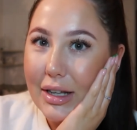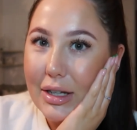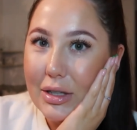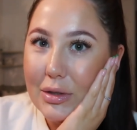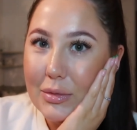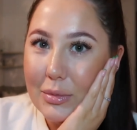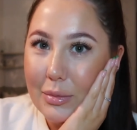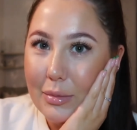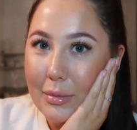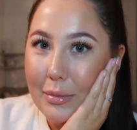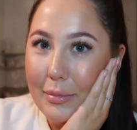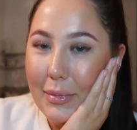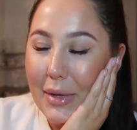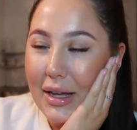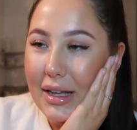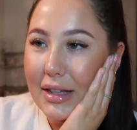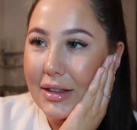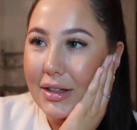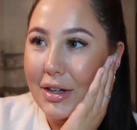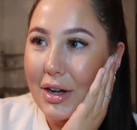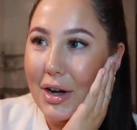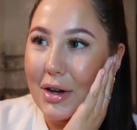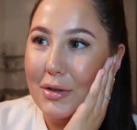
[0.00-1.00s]
because me
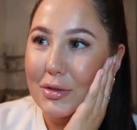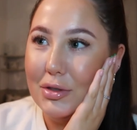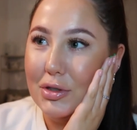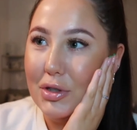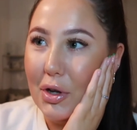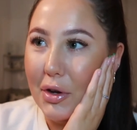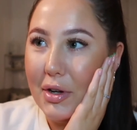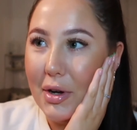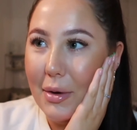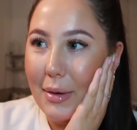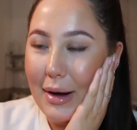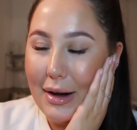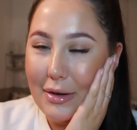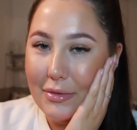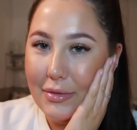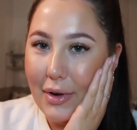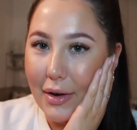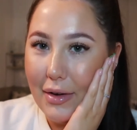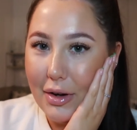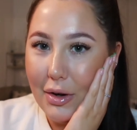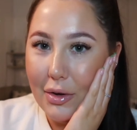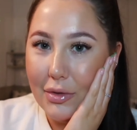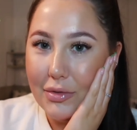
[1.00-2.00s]
and the girls don't go out
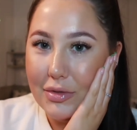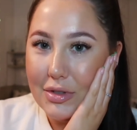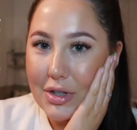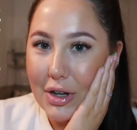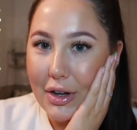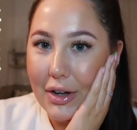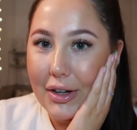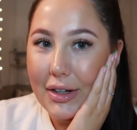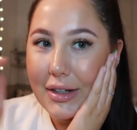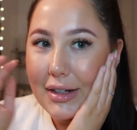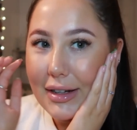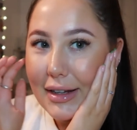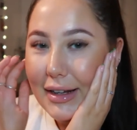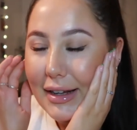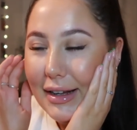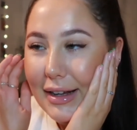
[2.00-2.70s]
very often,